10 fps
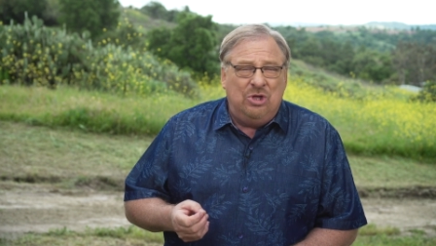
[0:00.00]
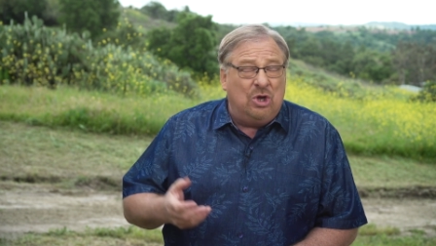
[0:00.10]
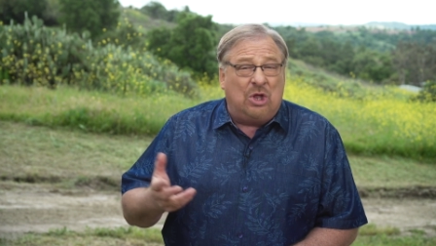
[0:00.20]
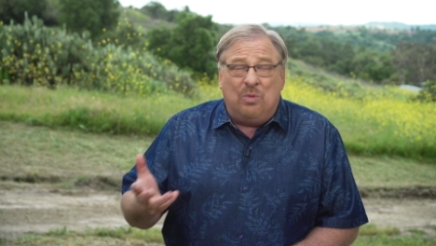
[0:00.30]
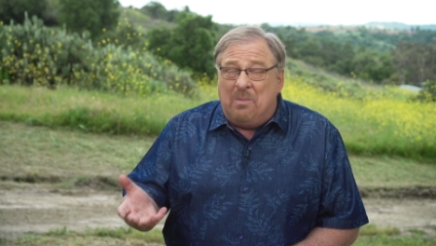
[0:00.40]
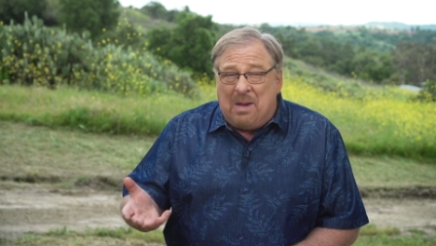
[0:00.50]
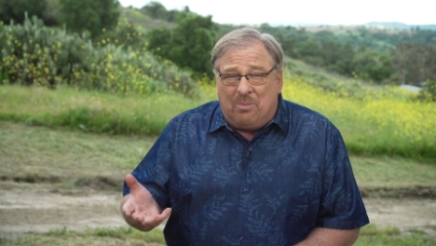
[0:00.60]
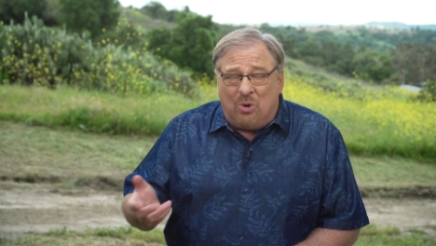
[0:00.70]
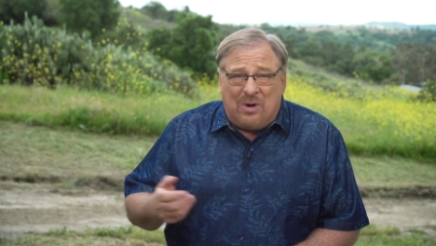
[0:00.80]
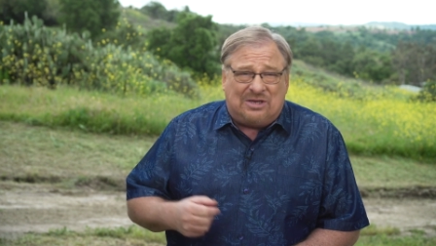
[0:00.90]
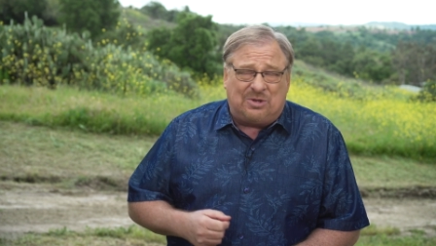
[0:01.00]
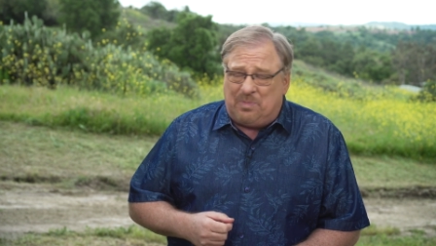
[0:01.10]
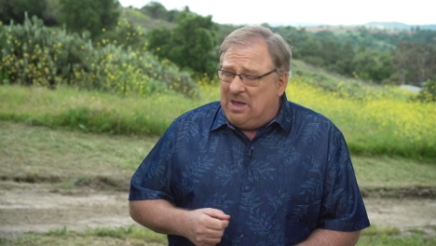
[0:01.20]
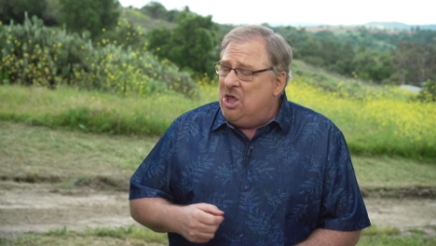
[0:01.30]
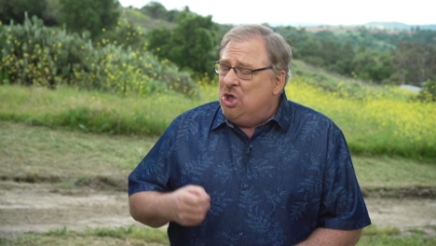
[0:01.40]
You can remember a
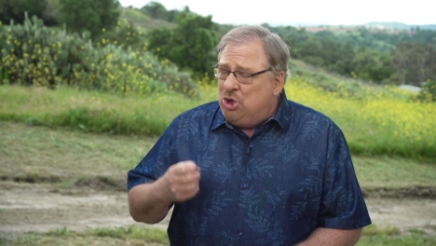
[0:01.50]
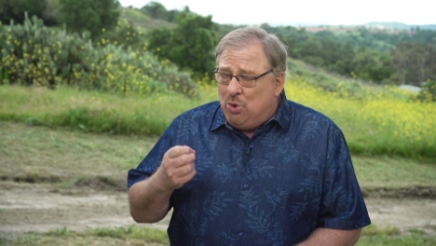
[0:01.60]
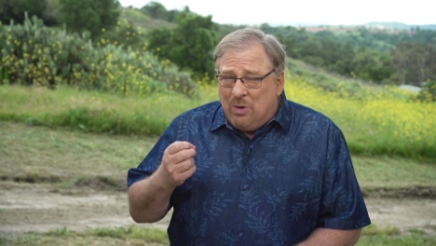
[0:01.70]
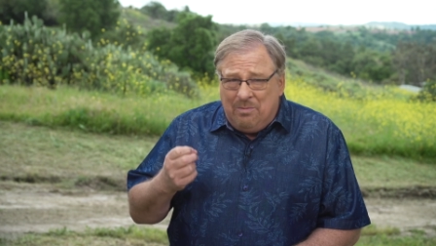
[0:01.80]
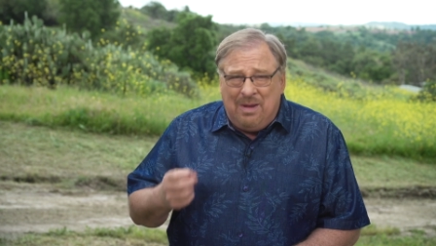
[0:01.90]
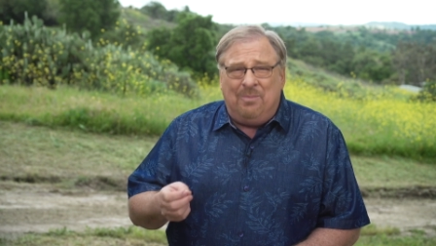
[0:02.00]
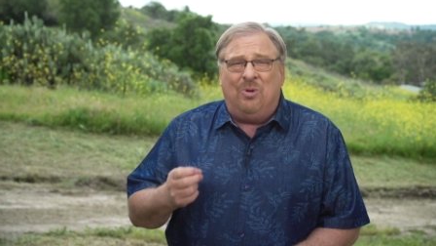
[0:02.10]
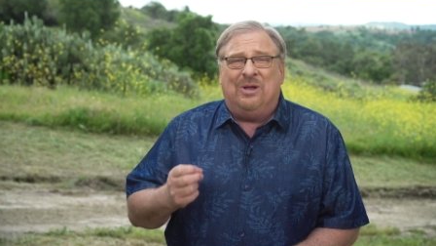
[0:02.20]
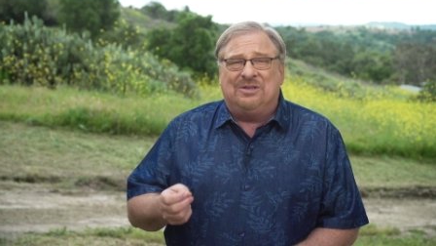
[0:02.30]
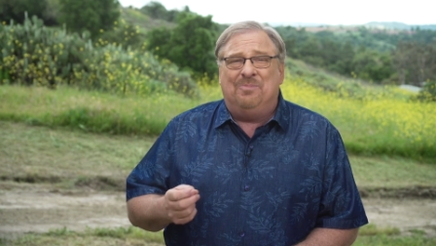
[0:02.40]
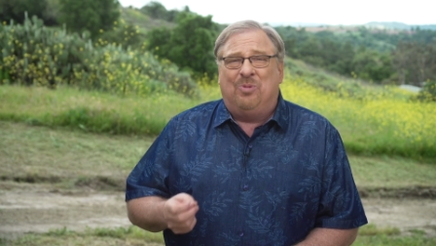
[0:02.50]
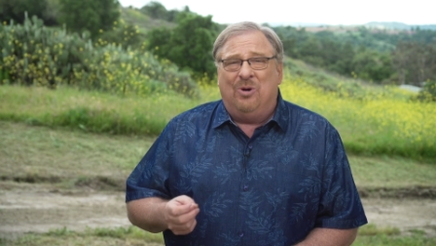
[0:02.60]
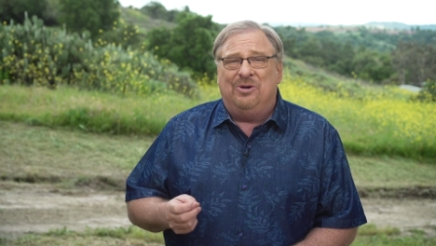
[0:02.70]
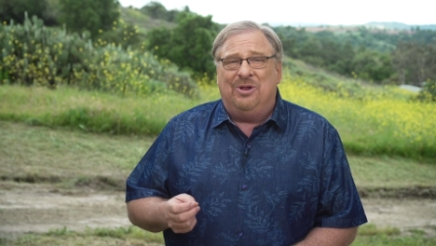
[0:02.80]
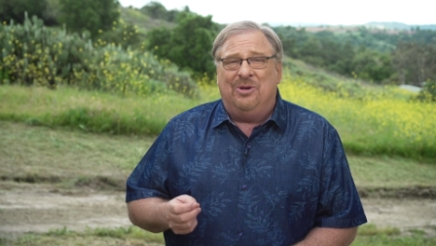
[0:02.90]
recipe. You remember what's
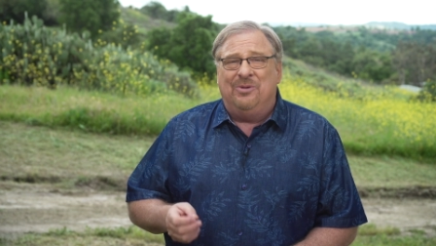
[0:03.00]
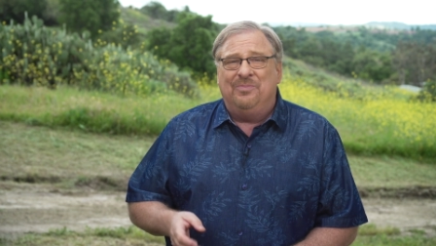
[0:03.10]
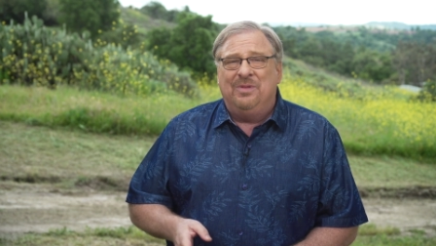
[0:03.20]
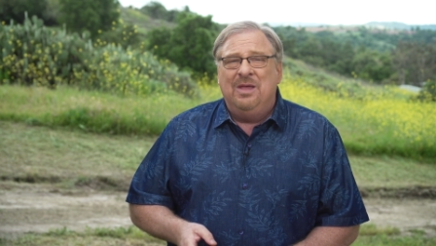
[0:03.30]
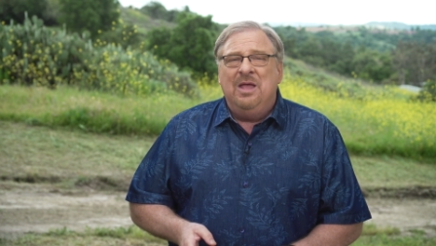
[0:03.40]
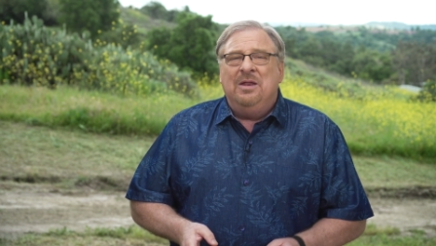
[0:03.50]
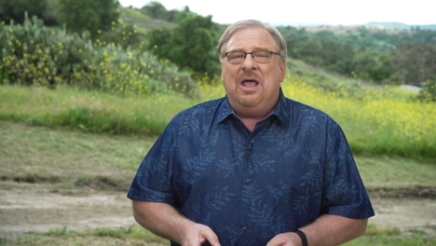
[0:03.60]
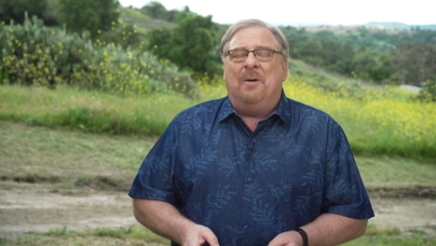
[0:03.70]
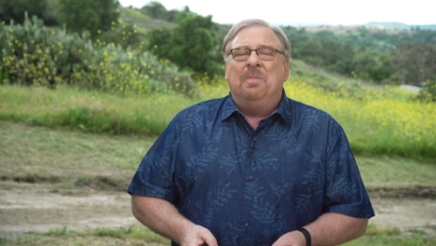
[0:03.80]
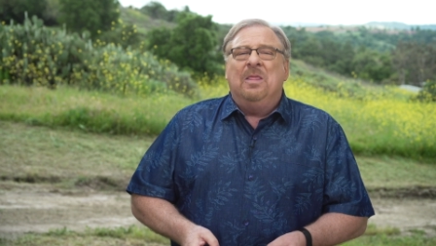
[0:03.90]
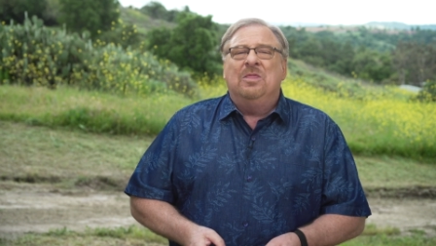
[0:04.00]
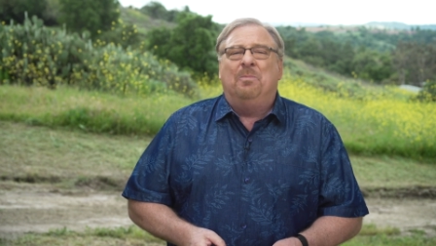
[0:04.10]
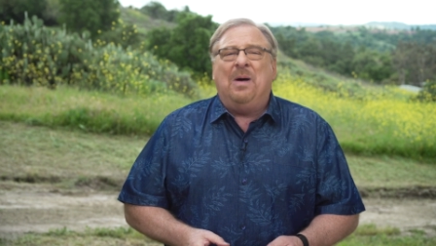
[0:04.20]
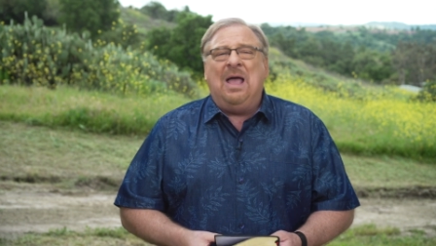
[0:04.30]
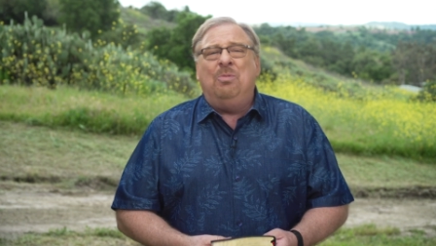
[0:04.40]
important to you. Now,
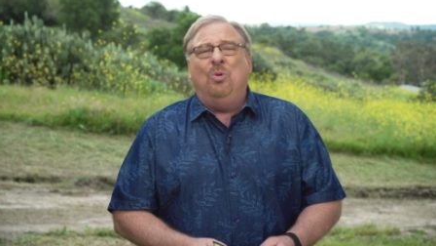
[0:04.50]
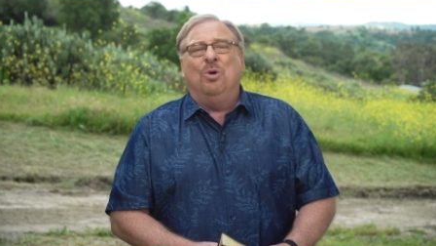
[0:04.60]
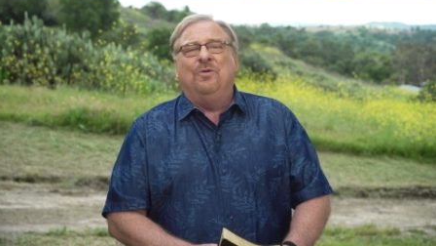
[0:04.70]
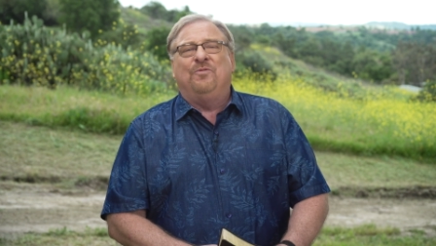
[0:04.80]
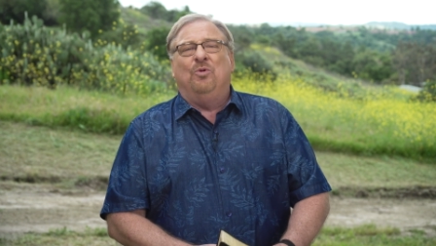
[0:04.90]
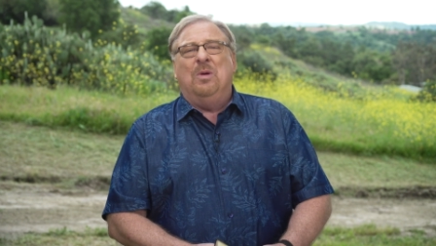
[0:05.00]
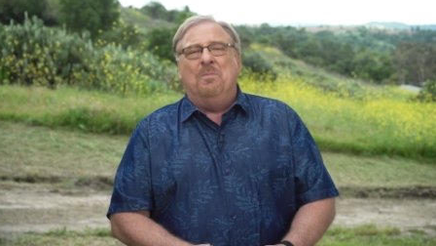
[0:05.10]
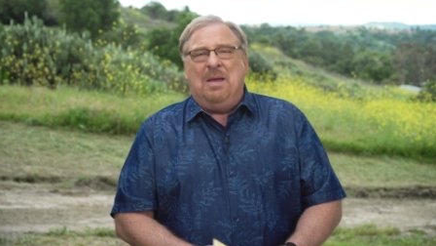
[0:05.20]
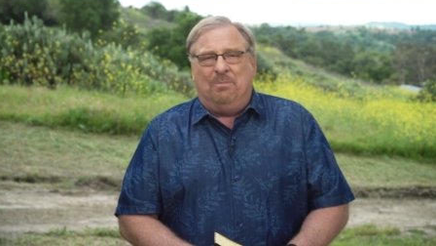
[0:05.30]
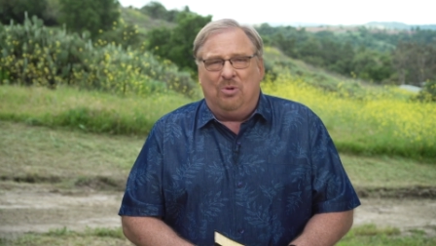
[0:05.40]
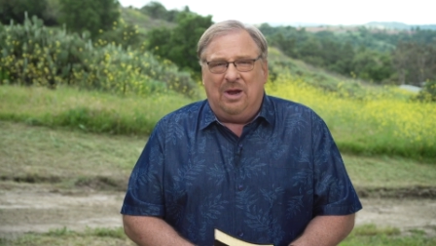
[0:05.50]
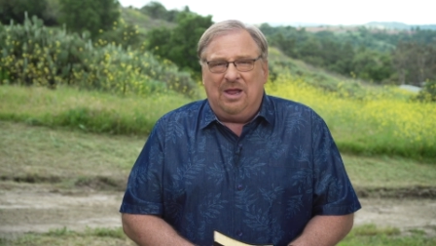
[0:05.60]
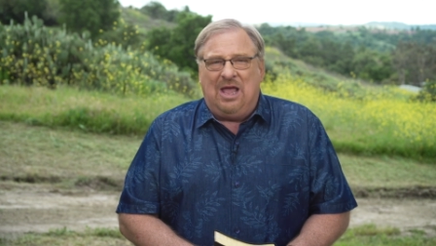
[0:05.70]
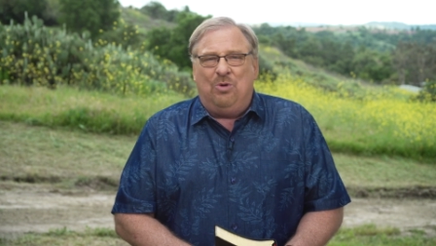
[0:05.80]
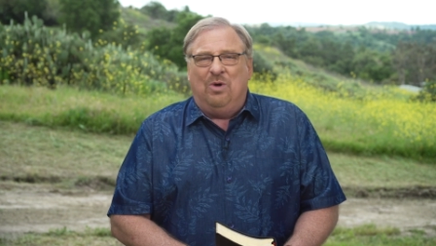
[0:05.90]
the Bible word for
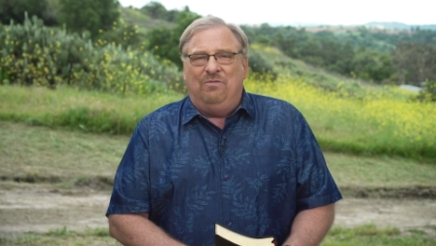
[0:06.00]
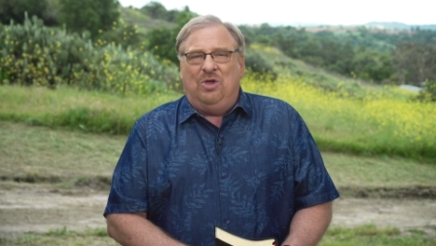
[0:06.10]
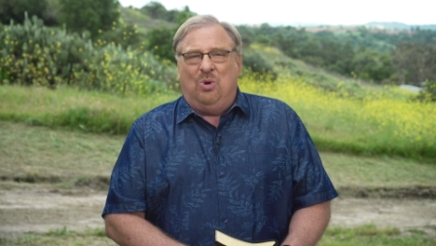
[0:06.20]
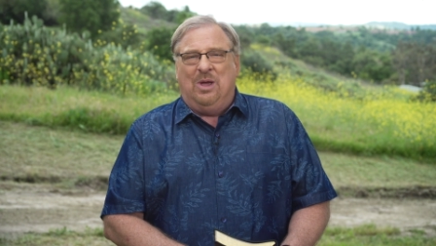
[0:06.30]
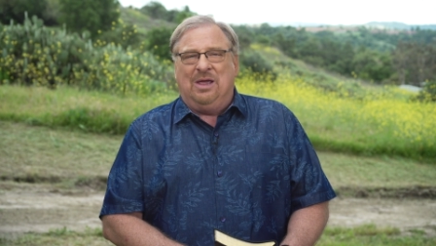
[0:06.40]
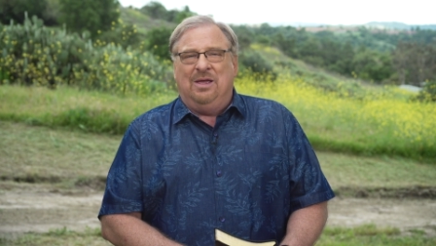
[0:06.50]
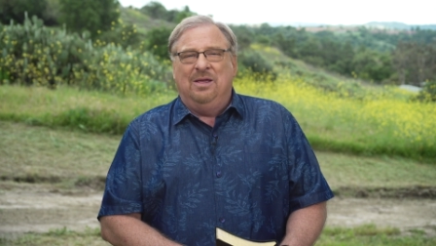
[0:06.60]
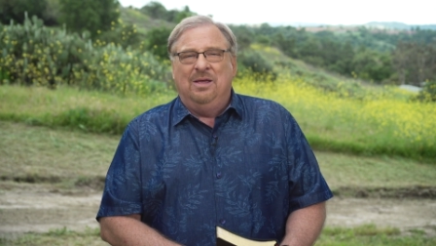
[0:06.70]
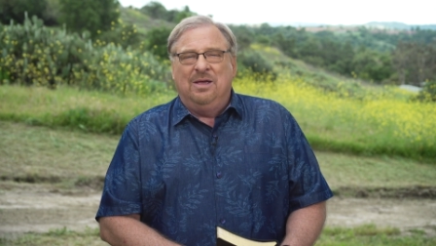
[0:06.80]
remembering and reviewing